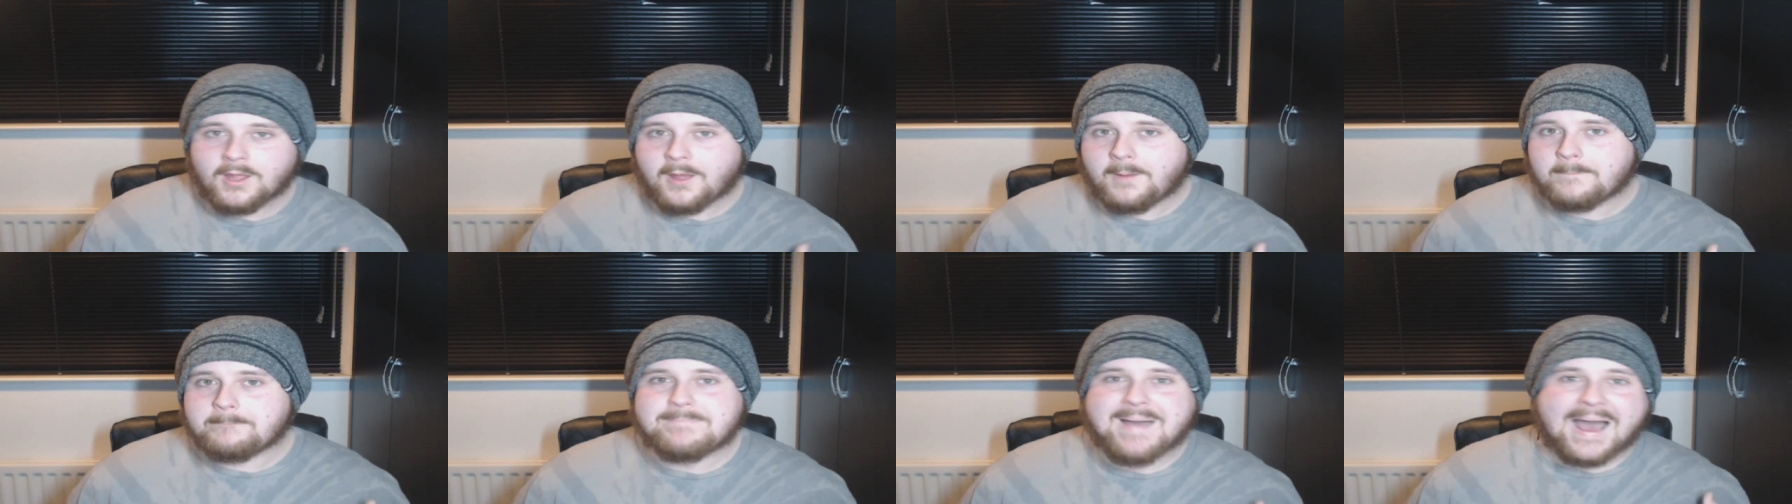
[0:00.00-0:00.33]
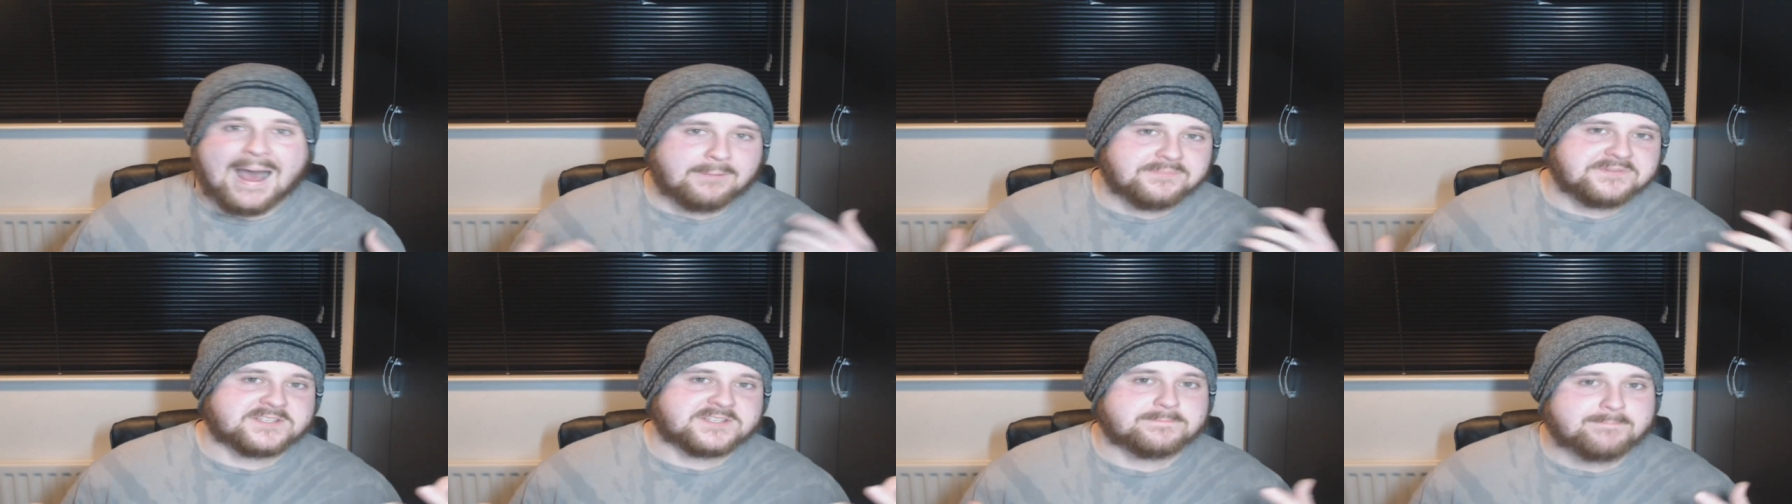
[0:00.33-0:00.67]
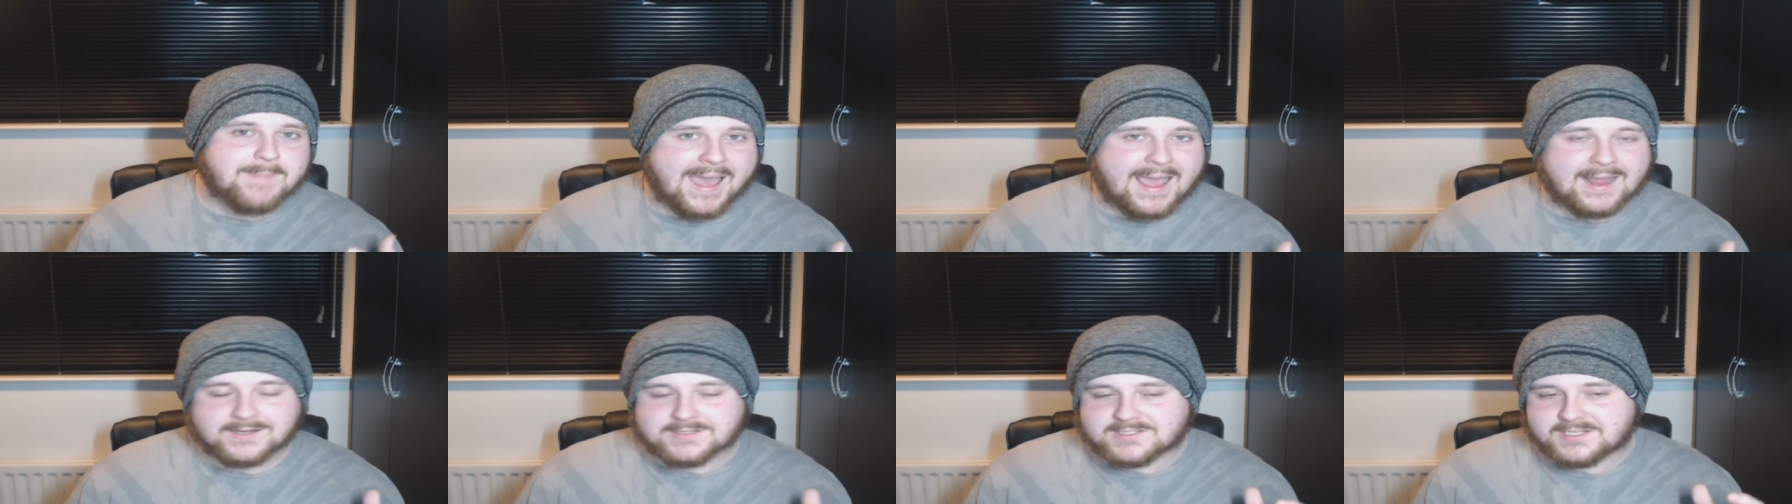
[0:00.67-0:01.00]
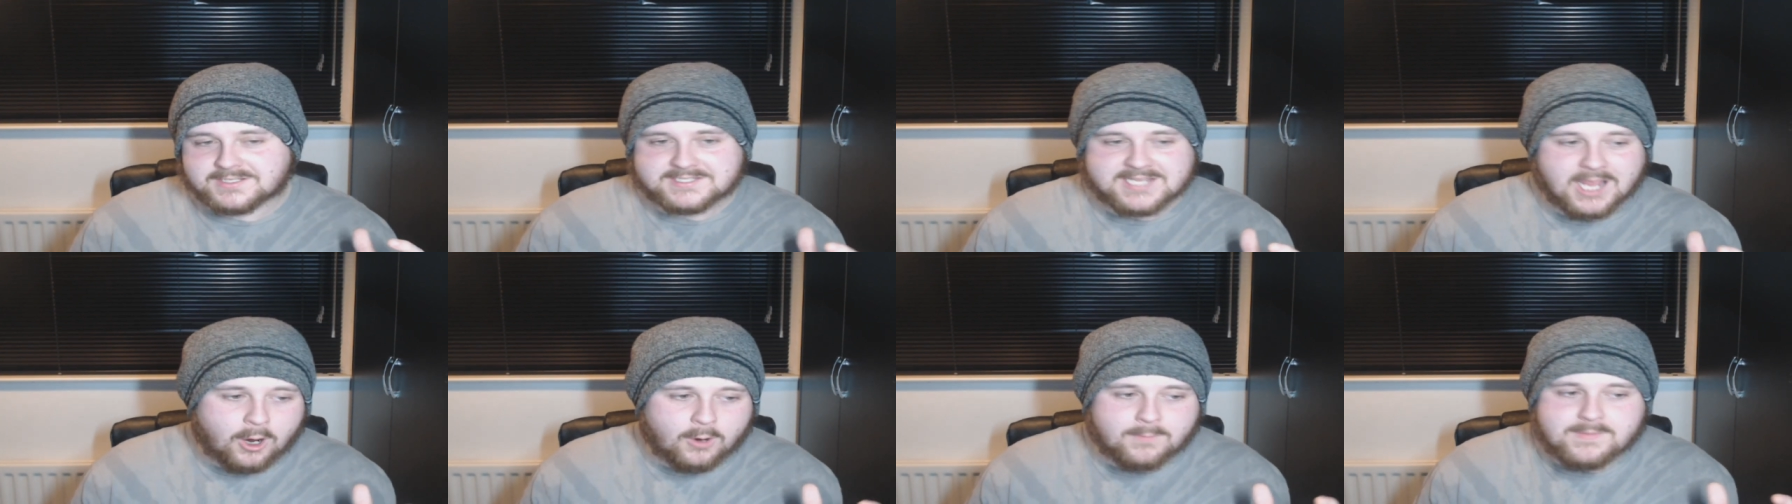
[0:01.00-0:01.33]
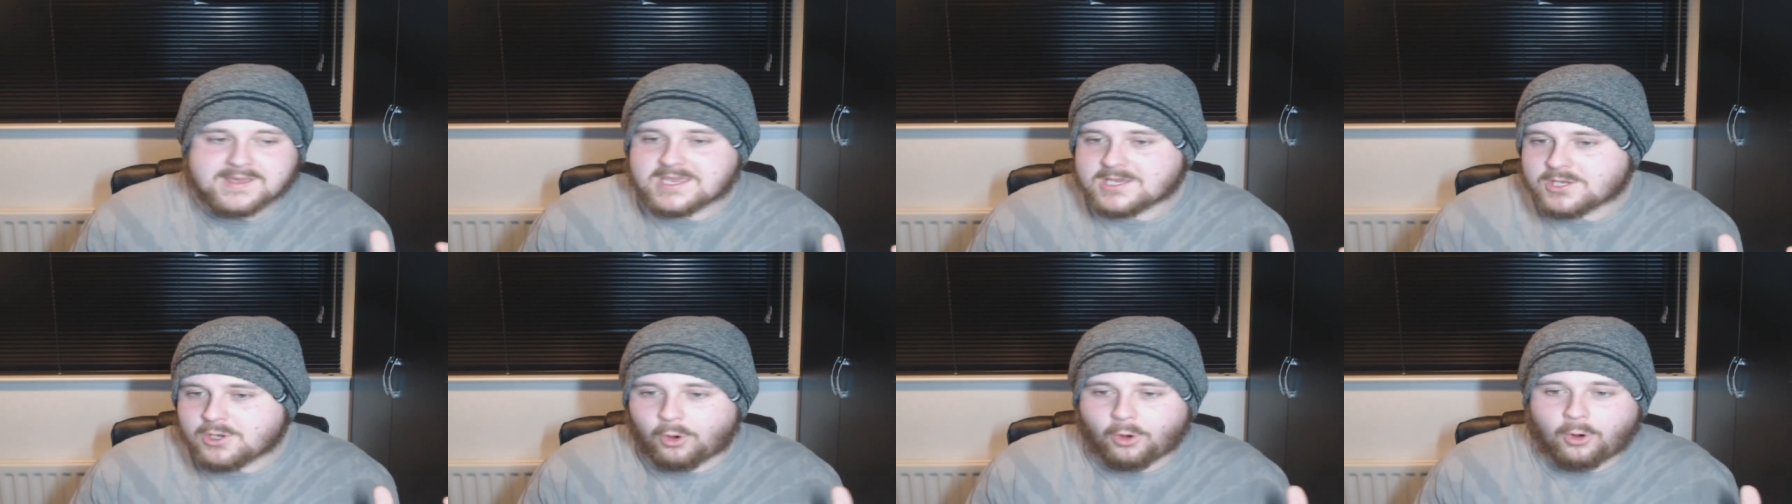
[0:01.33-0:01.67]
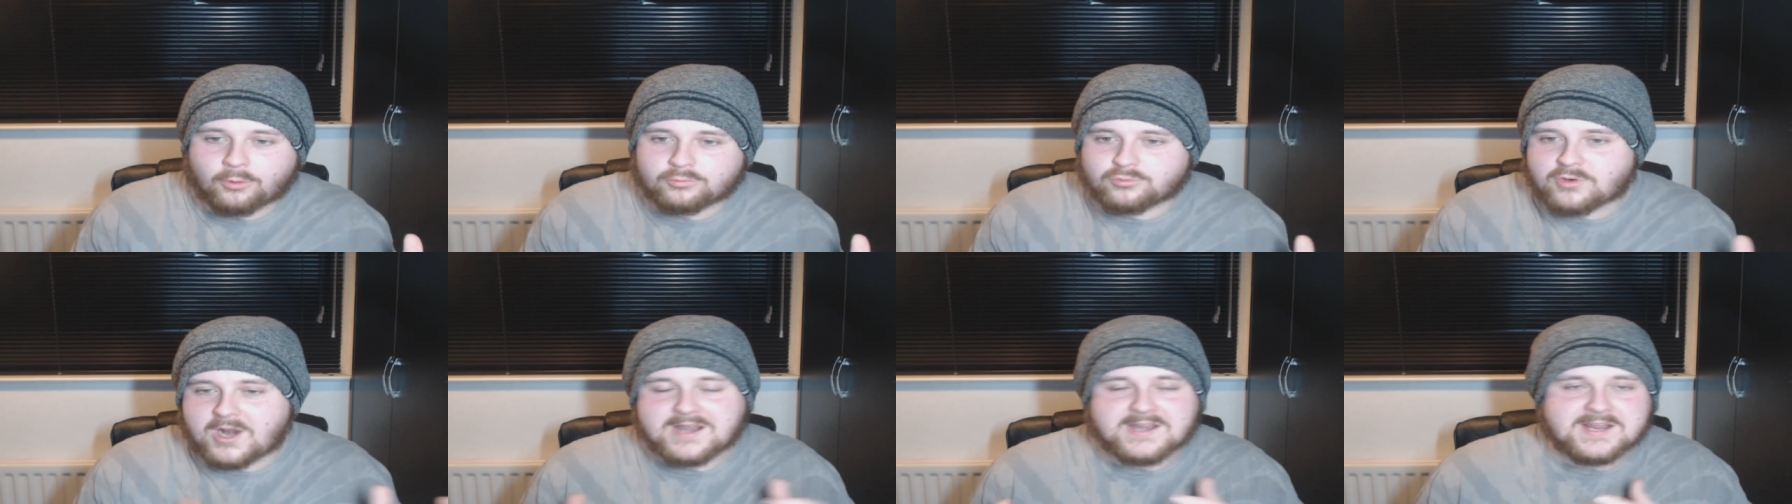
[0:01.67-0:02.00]
bounce back to tell me you're
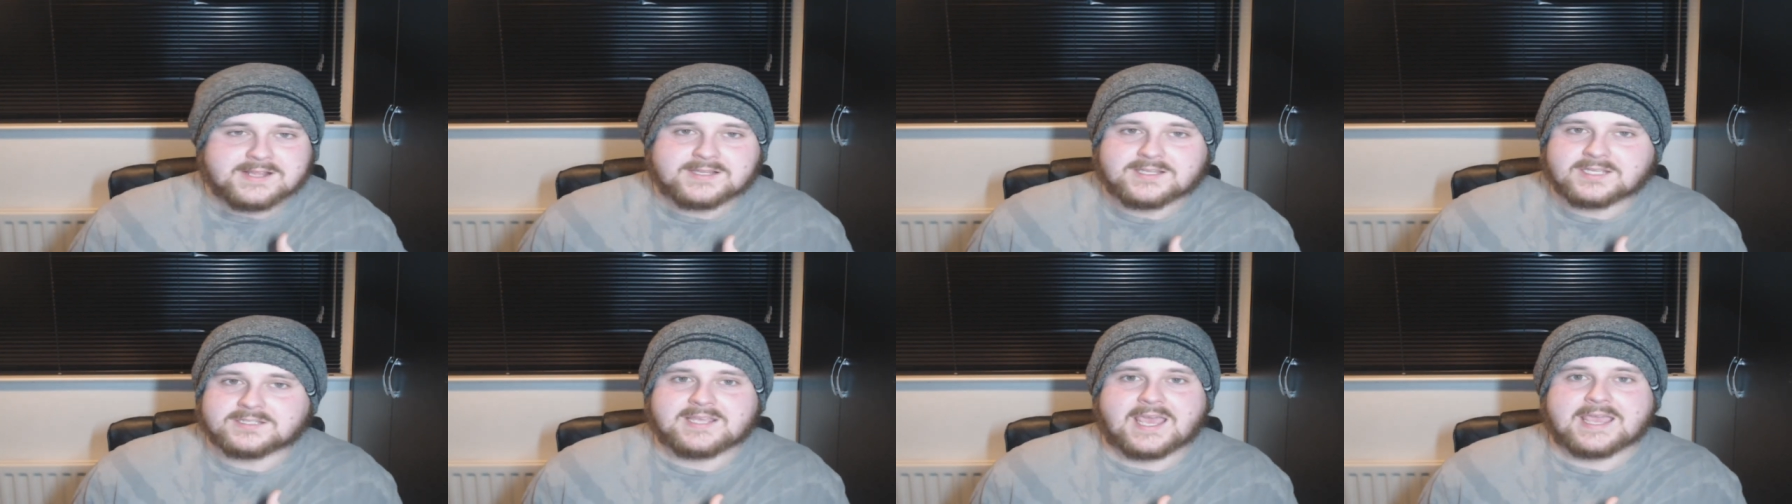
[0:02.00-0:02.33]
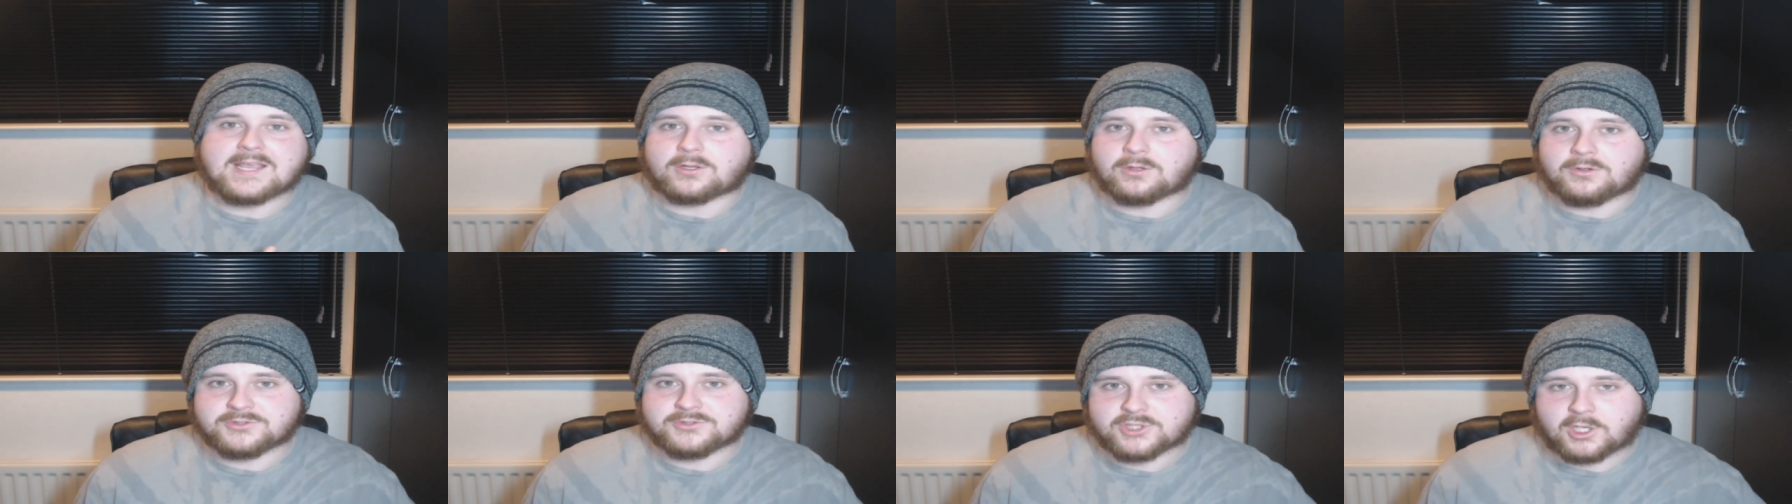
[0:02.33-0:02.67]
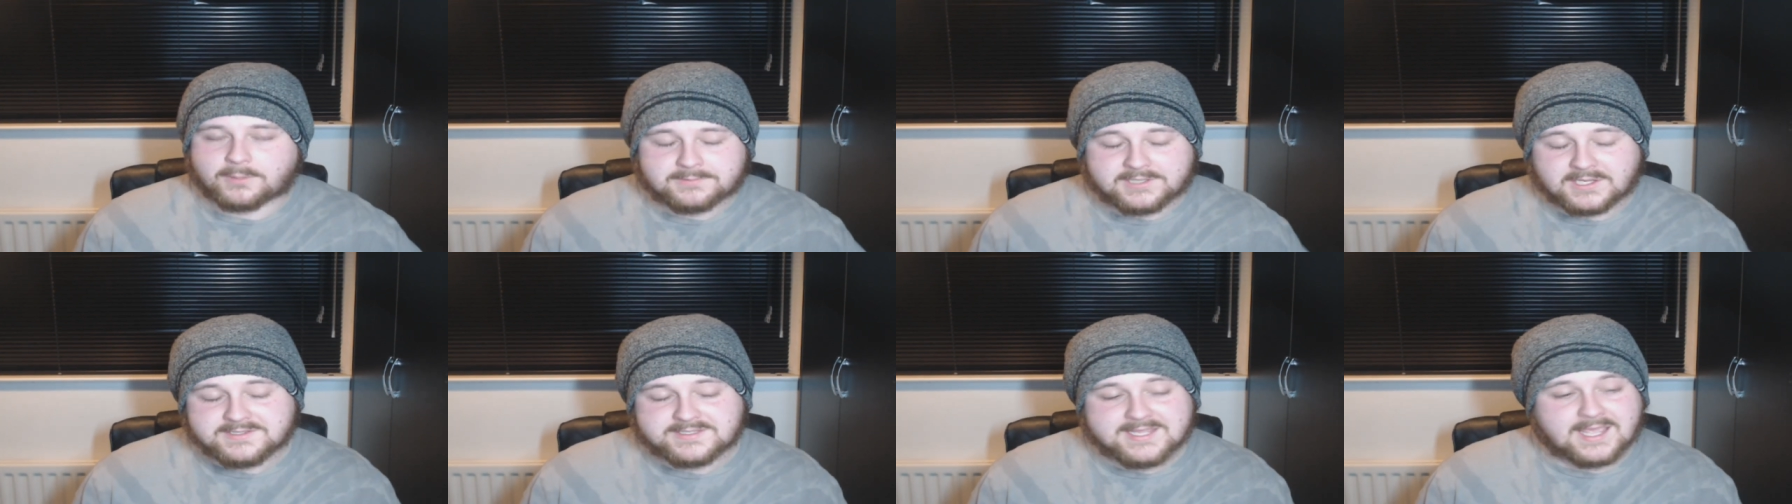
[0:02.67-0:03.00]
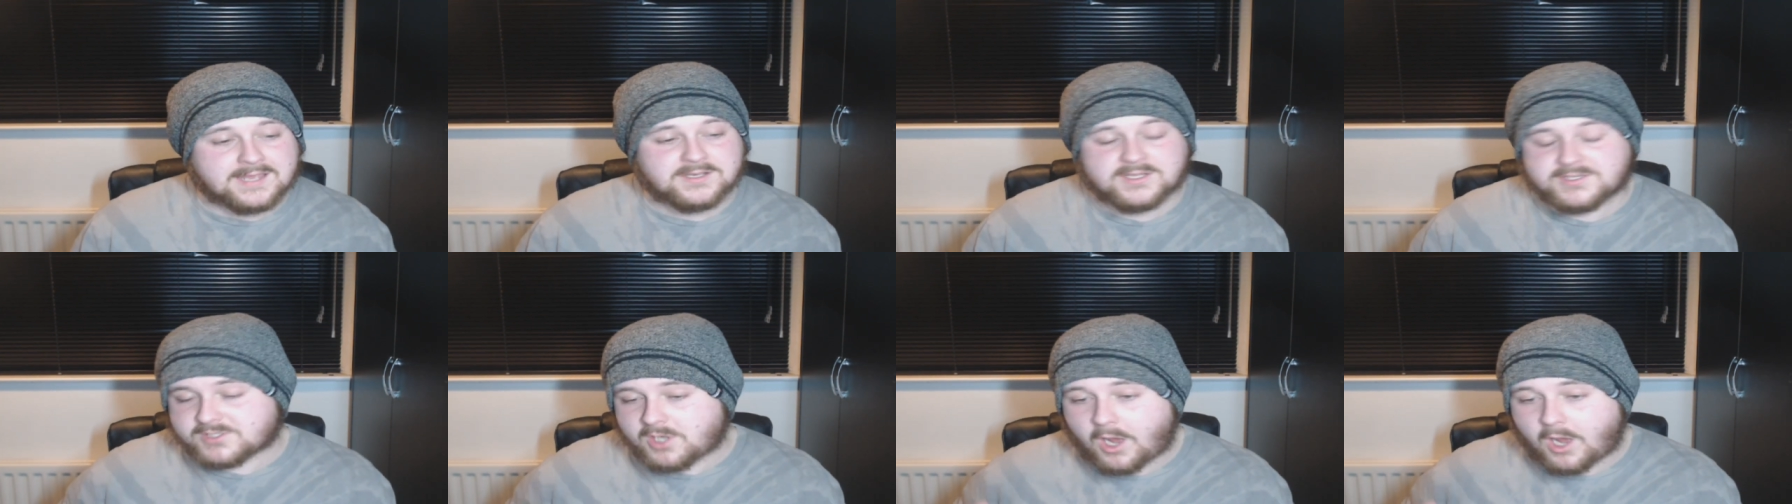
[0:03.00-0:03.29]
ready to take on top contenders.